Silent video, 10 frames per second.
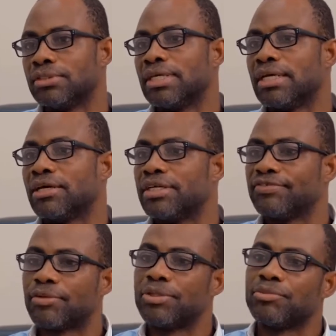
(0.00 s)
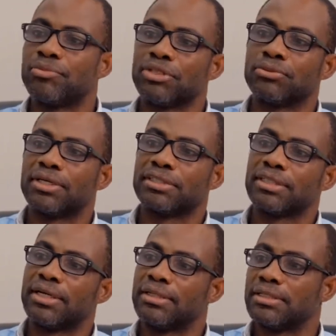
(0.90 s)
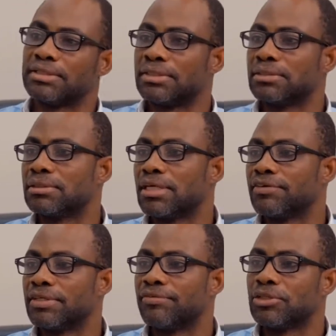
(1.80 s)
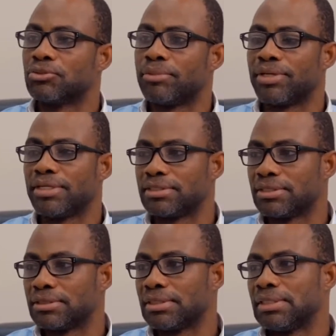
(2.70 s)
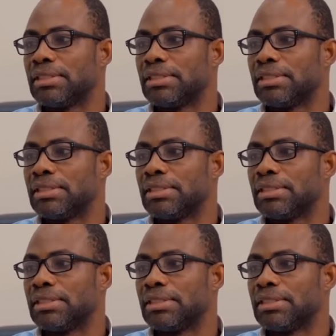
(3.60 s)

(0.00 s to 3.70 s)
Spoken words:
Encourage family members to assign a single caregiver to a patient